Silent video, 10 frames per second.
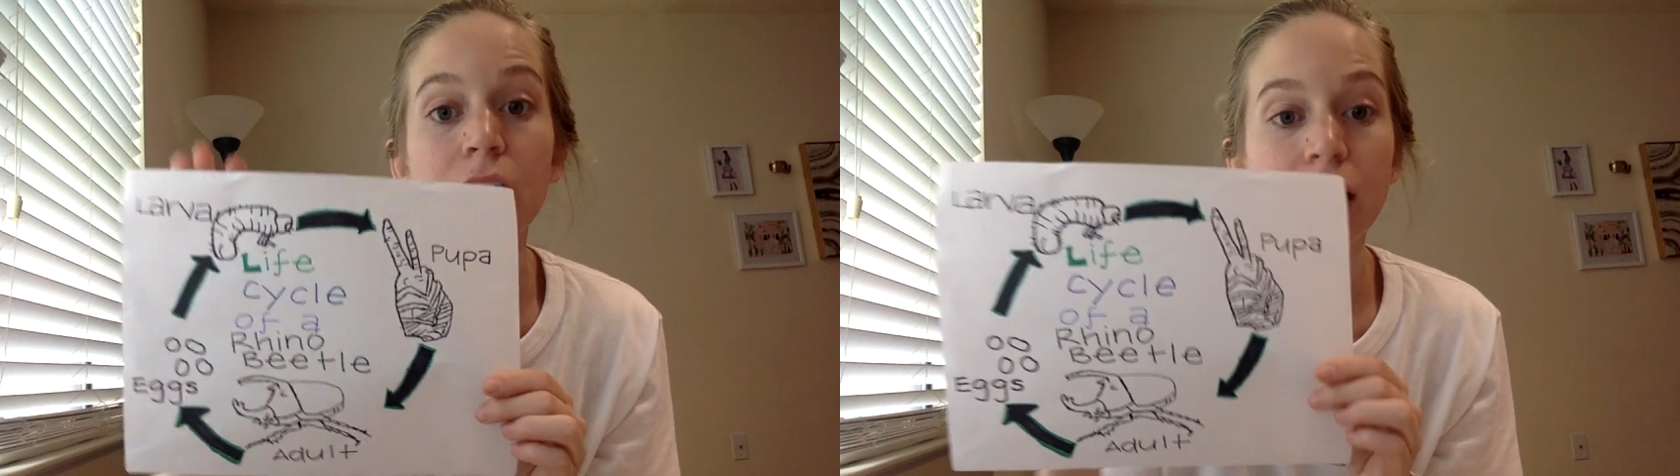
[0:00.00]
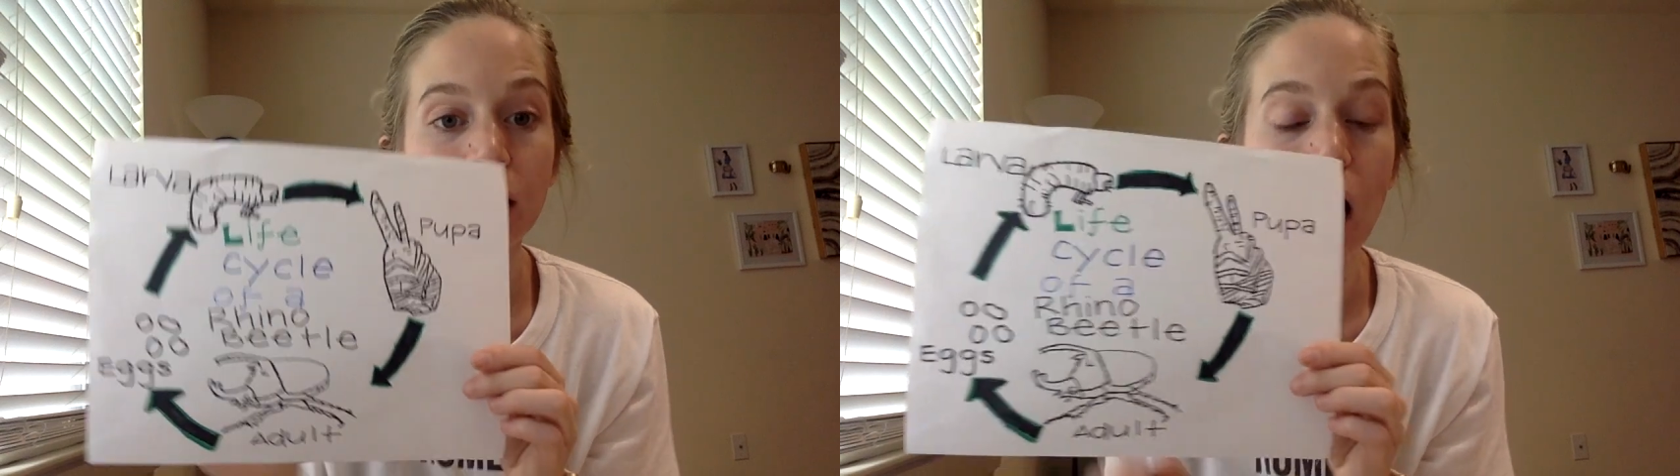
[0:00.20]

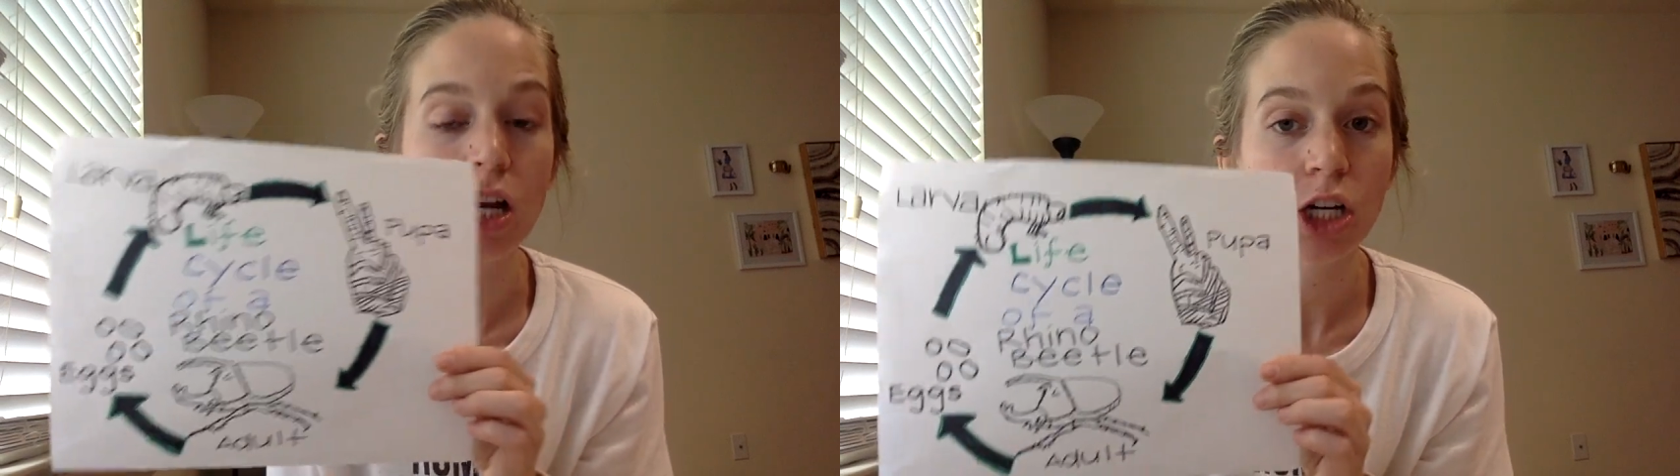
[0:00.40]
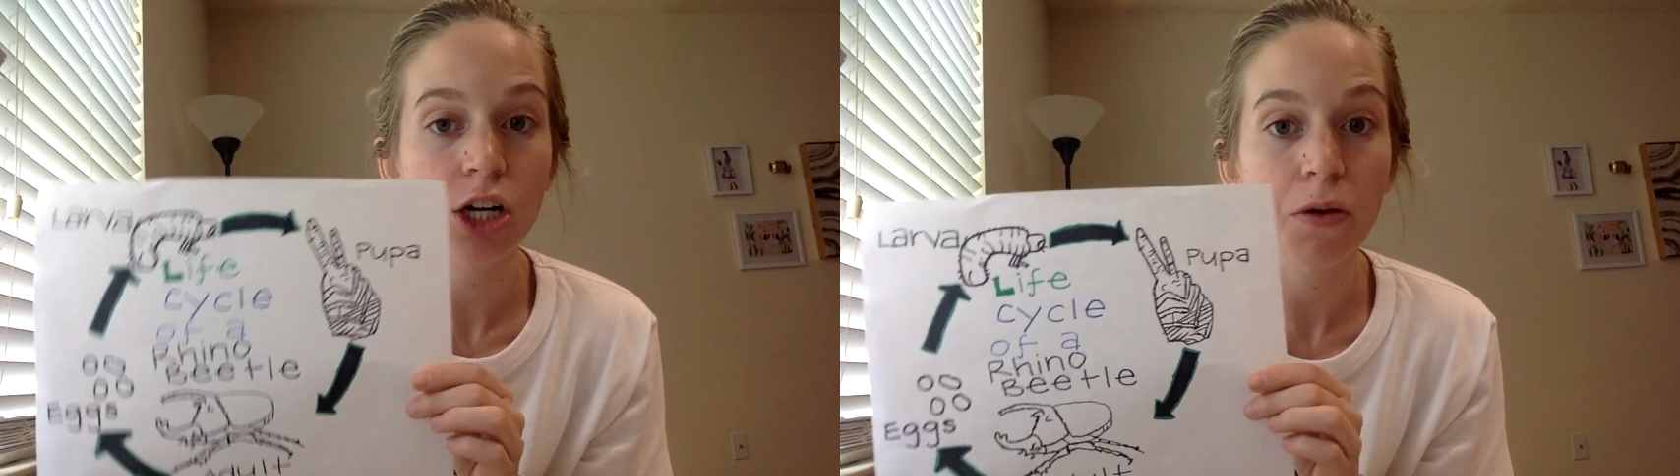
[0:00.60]
and it's
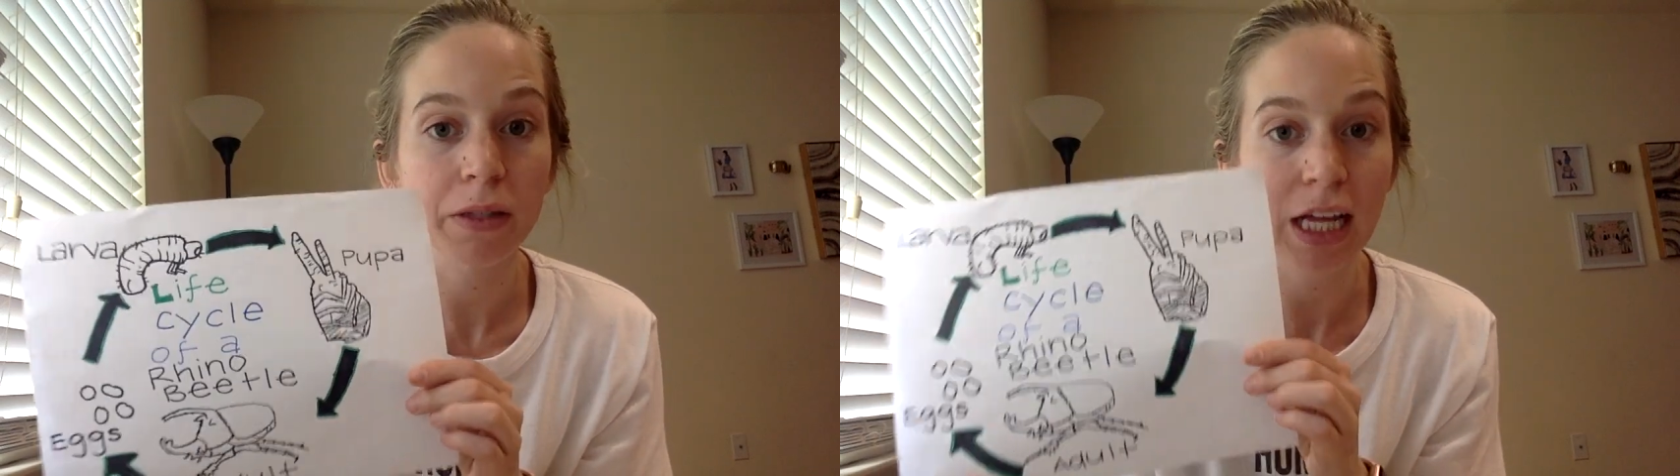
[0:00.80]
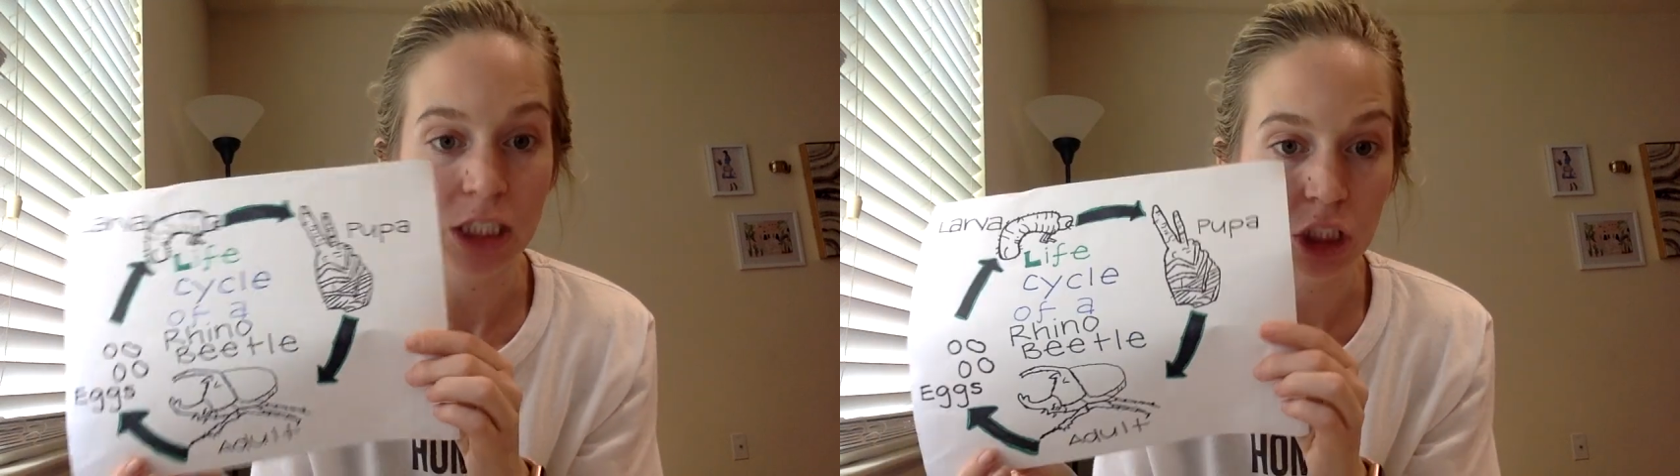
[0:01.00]

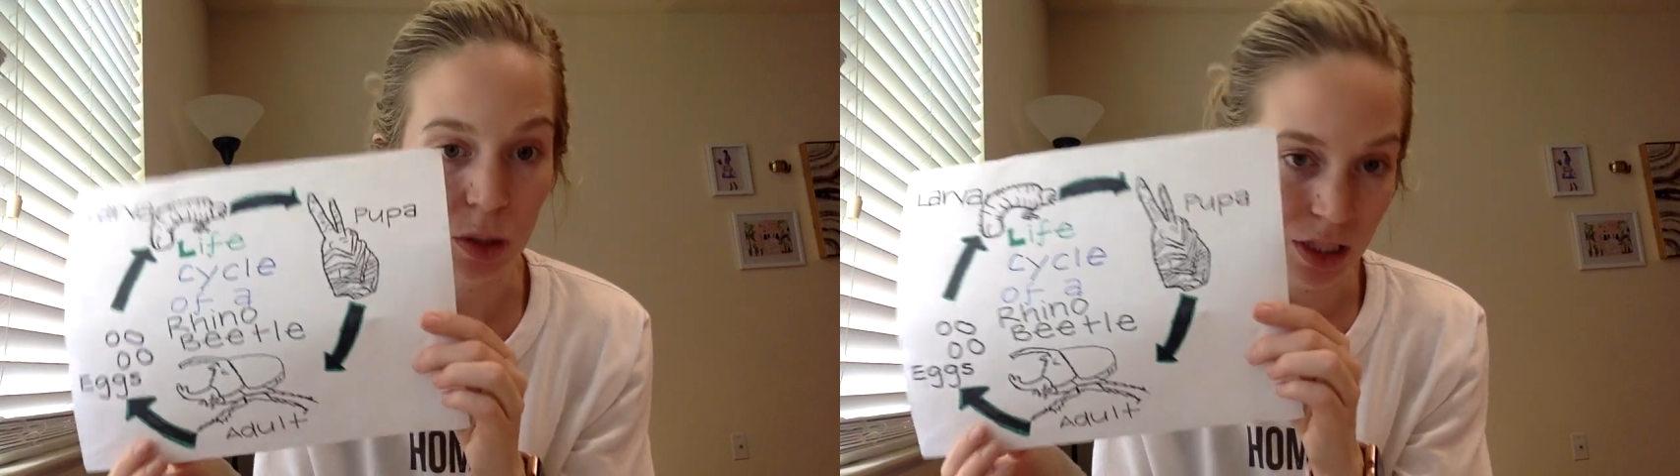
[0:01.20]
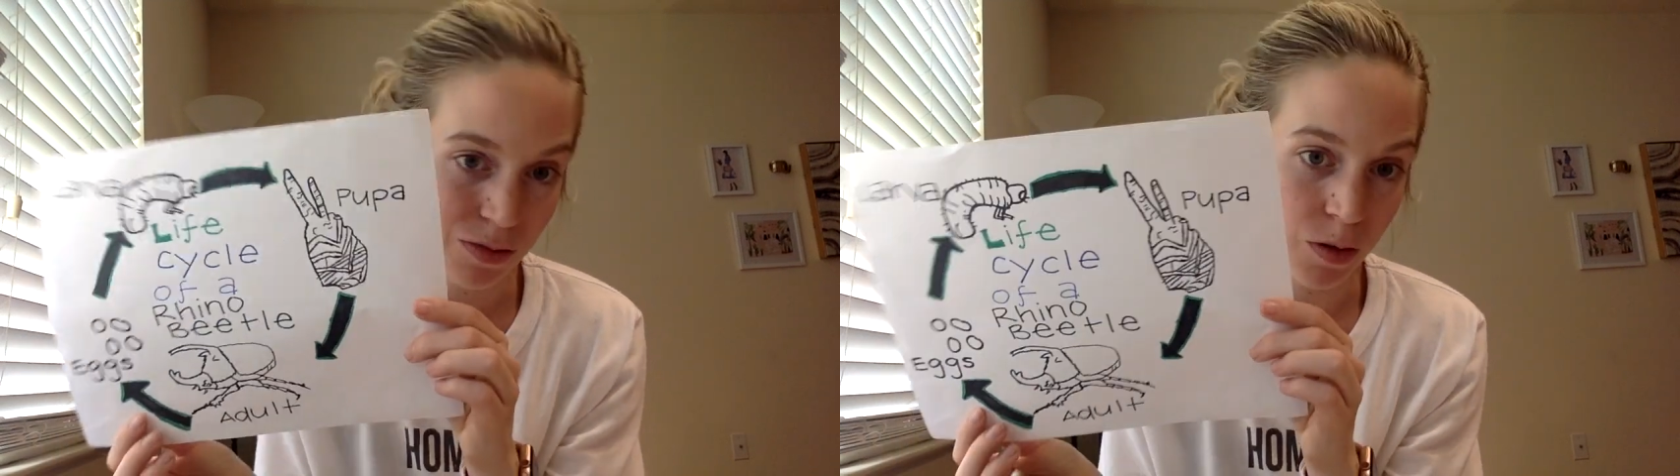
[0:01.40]
undergoing that
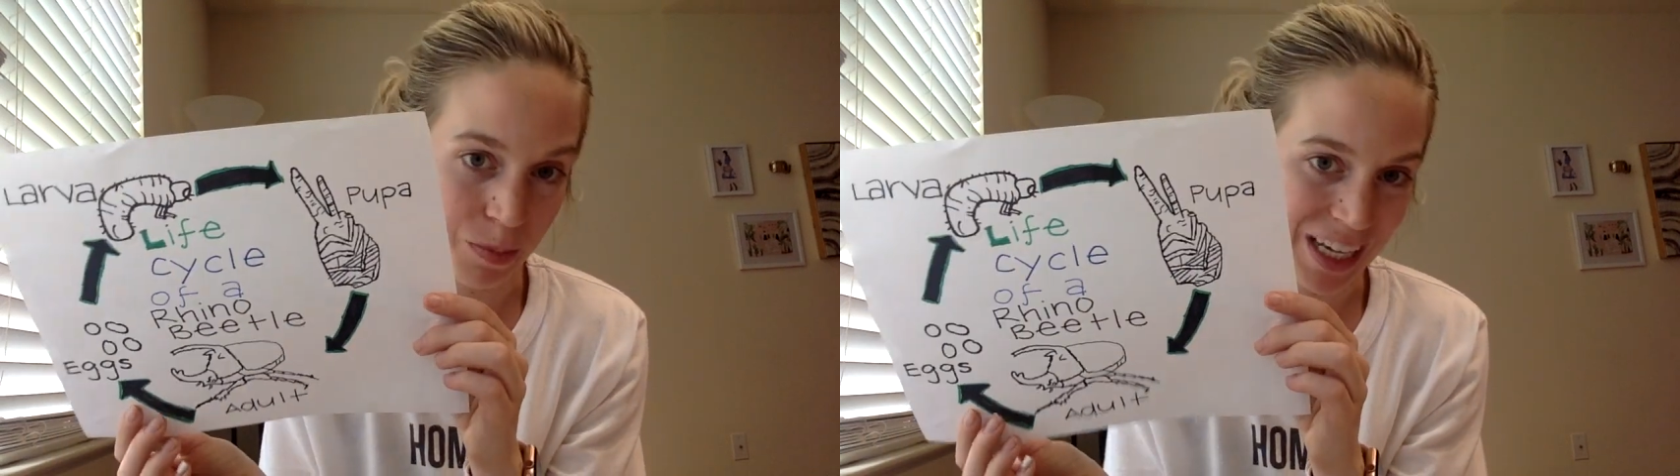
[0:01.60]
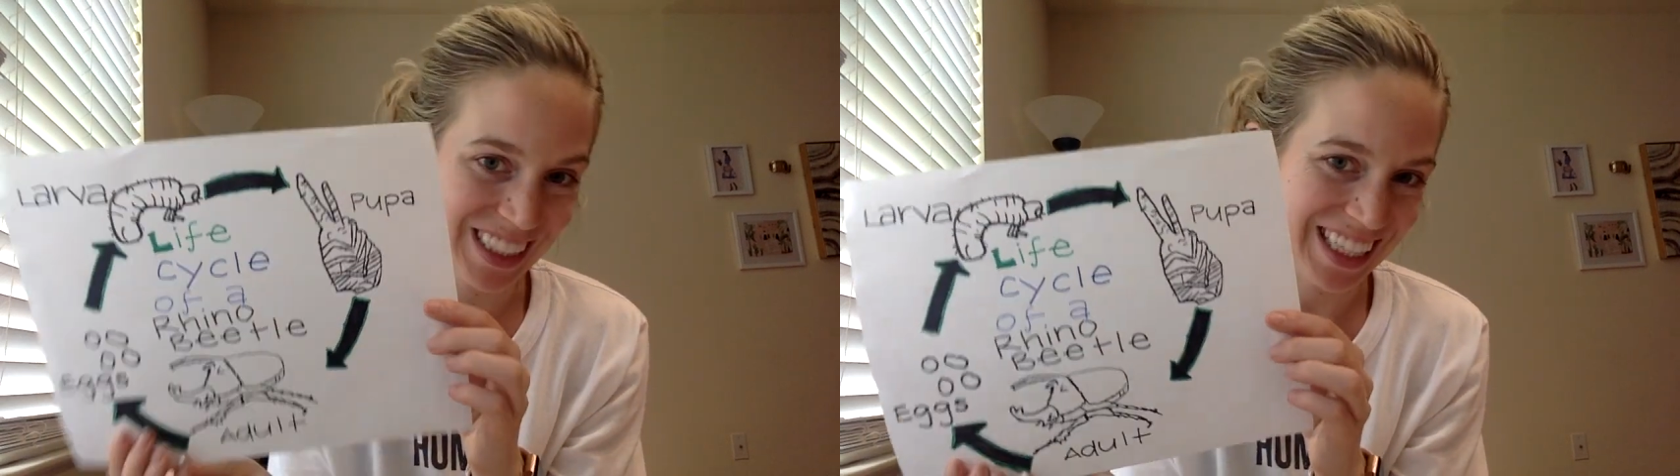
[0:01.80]

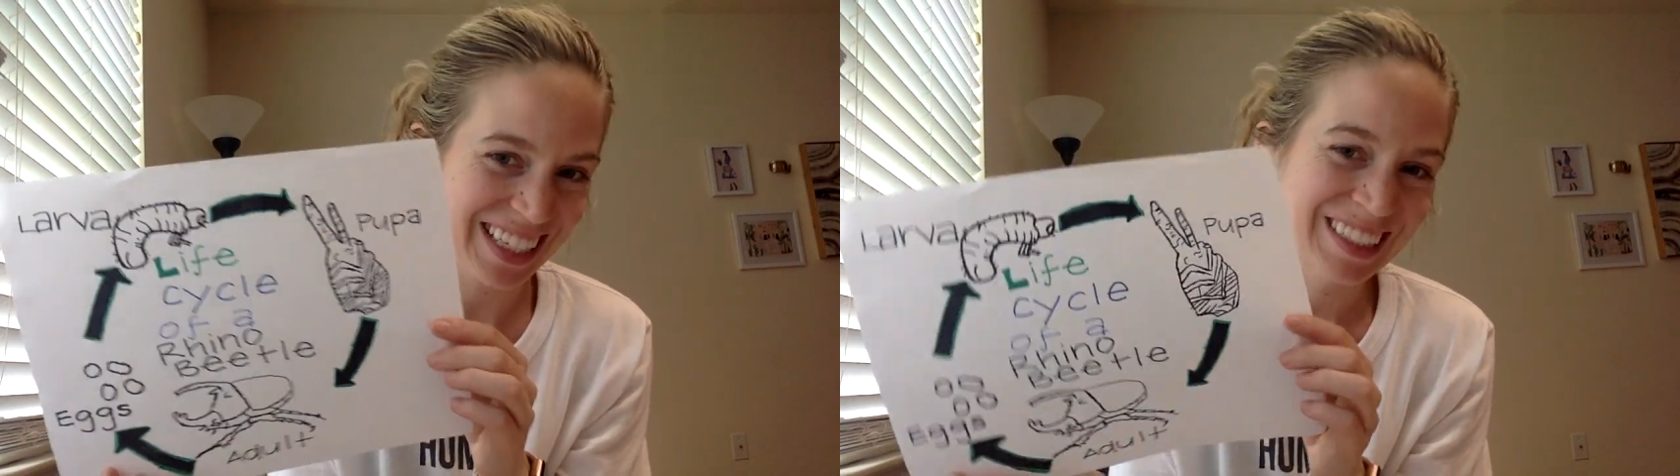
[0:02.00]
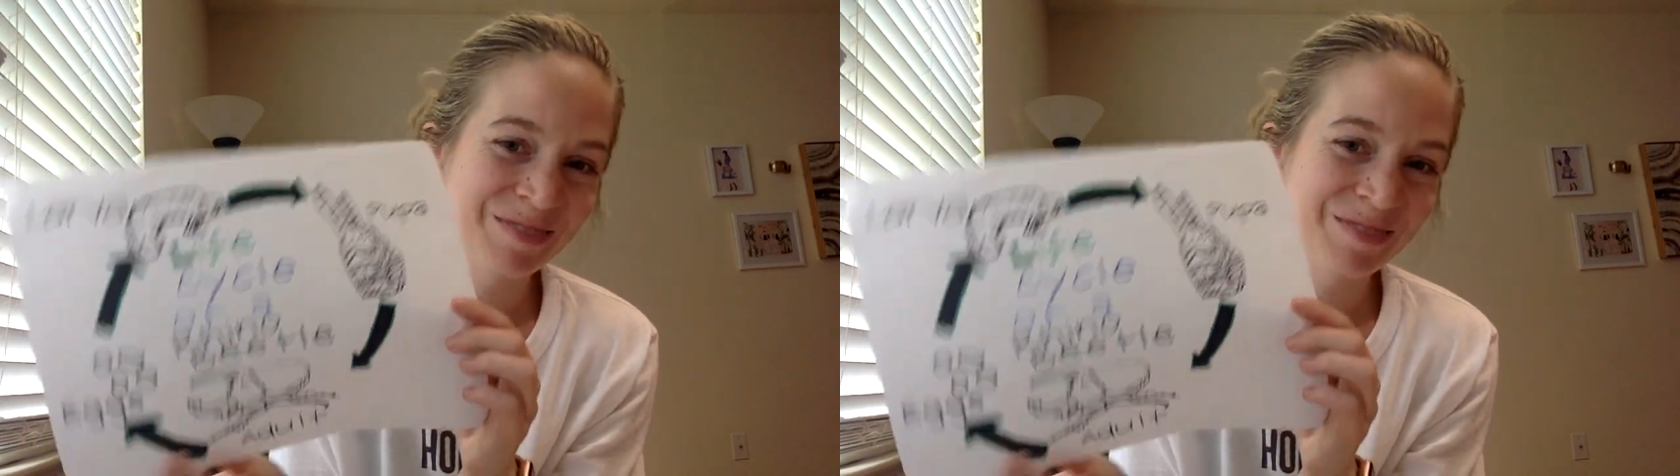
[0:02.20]
transformation.